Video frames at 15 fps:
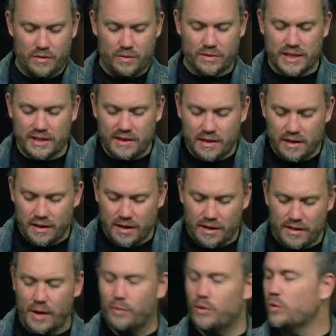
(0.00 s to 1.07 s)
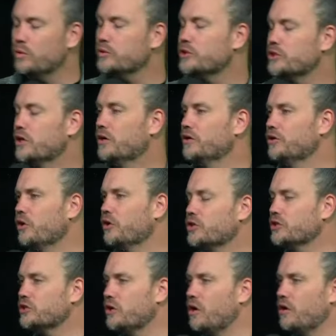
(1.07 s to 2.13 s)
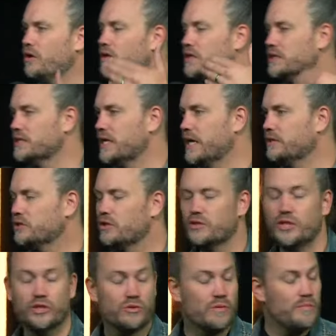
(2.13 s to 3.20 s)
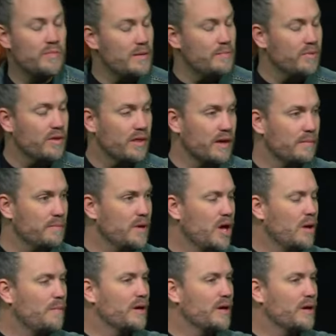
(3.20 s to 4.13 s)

was that they would also not just honor the saints, not just remember them,